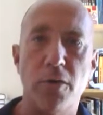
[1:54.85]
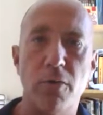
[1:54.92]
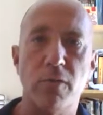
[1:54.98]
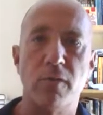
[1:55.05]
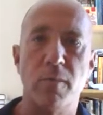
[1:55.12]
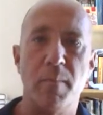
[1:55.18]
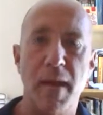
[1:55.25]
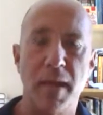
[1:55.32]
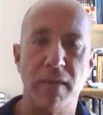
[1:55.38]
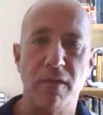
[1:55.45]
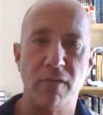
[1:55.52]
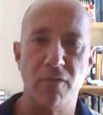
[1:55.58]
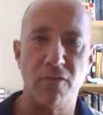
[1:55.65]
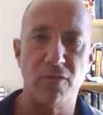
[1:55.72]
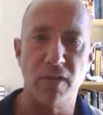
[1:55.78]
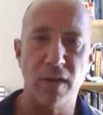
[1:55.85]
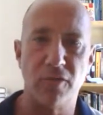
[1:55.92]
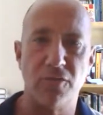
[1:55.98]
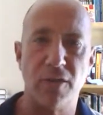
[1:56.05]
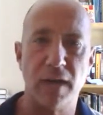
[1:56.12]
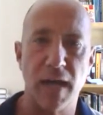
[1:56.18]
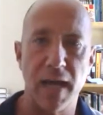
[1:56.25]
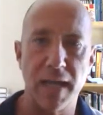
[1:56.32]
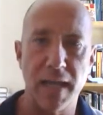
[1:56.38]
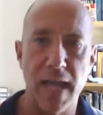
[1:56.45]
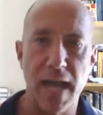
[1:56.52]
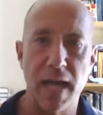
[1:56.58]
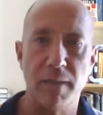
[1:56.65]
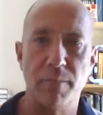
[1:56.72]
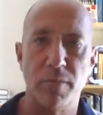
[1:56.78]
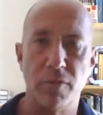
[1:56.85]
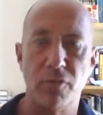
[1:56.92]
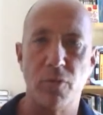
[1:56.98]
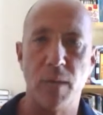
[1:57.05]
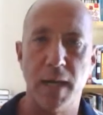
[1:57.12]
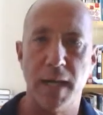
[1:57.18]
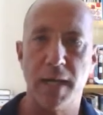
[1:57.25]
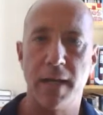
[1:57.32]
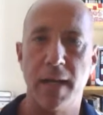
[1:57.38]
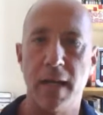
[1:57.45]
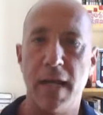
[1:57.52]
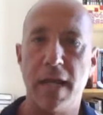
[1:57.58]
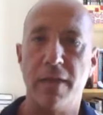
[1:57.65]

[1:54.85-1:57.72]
you to make the distinction again between